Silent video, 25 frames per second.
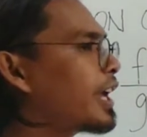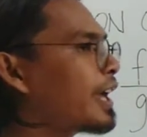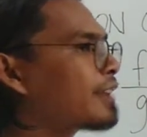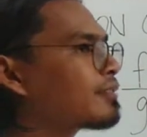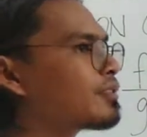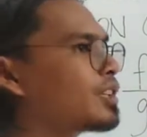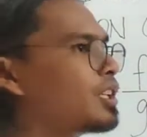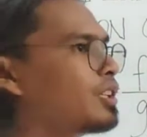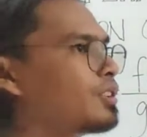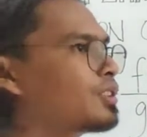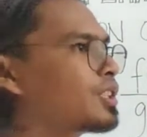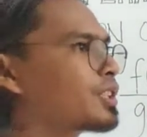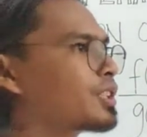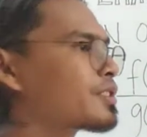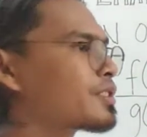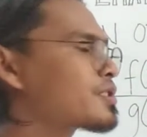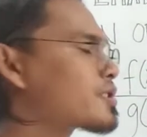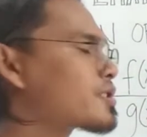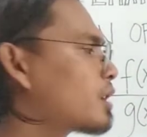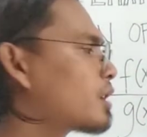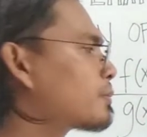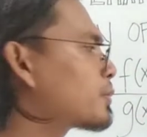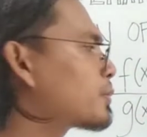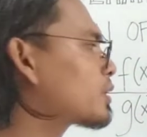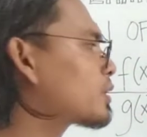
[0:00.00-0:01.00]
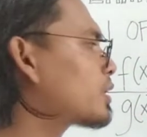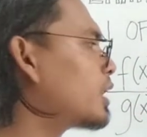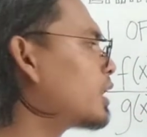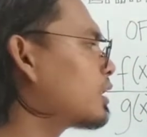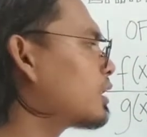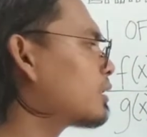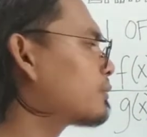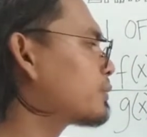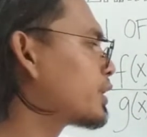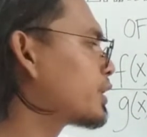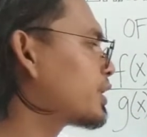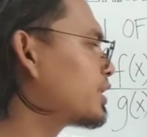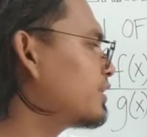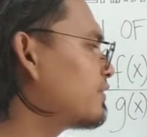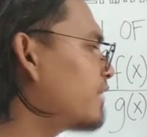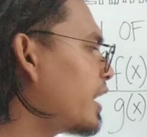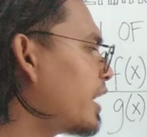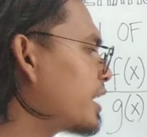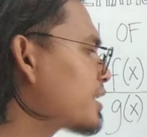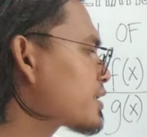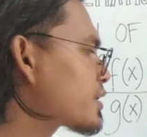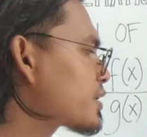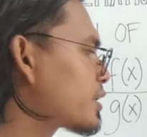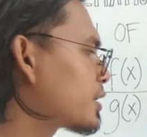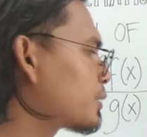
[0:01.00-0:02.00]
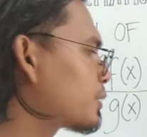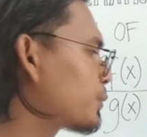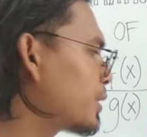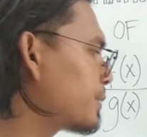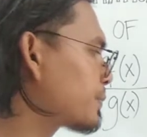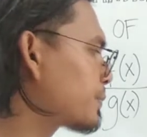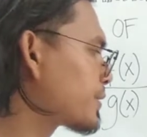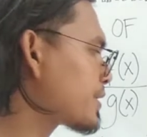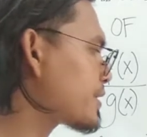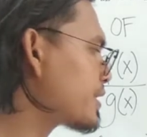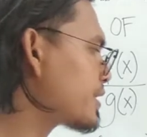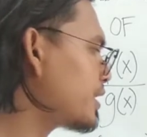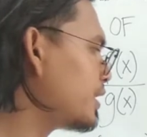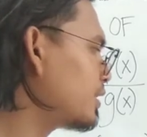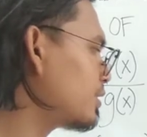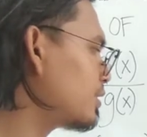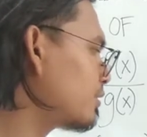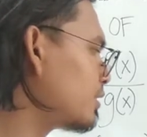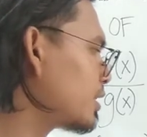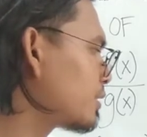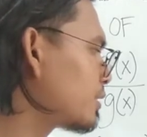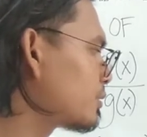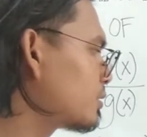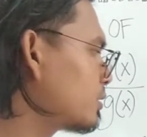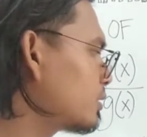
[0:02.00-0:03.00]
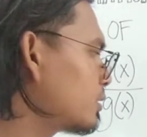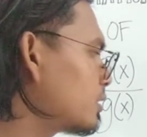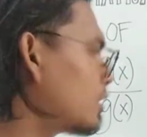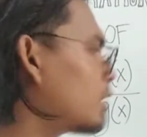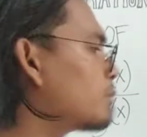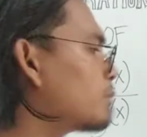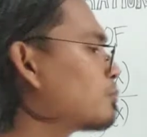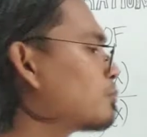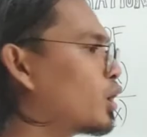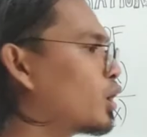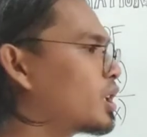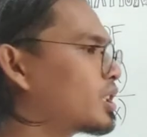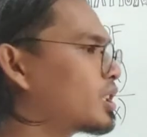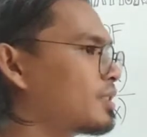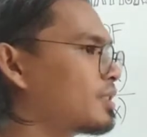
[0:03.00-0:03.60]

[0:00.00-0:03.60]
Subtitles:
getting the reciprocal of your divisor, we proceed to the rule of